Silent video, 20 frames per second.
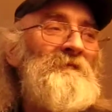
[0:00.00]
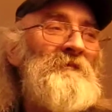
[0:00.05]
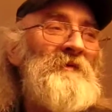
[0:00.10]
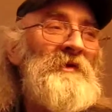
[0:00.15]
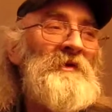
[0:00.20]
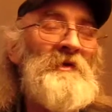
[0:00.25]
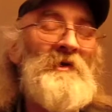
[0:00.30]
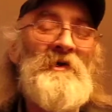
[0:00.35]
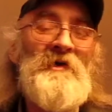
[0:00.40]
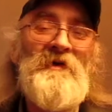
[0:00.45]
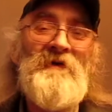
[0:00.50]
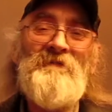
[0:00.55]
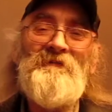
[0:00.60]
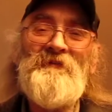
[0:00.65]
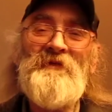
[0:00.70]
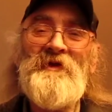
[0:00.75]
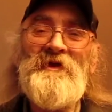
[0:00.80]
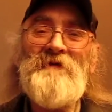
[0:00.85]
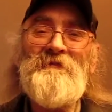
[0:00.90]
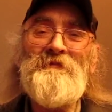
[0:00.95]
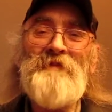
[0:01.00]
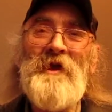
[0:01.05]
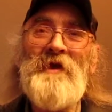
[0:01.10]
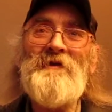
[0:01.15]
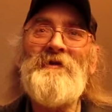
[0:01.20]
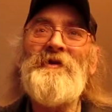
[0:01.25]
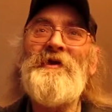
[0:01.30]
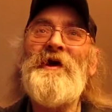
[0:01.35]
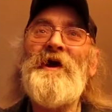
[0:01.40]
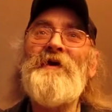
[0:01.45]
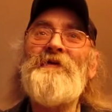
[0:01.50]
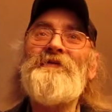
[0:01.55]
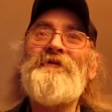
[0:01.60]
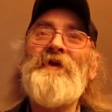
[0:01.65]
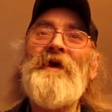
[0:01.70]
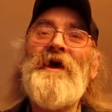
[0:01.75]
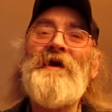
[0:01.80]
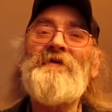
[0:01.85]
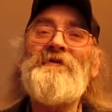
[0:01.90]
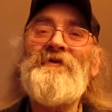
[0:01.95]
You know, they get penalized,
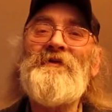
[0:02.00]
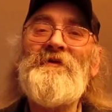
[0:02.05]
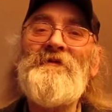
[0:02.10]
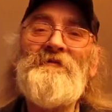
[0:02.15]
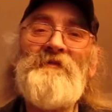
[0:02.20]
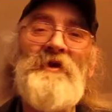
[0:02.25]
actually.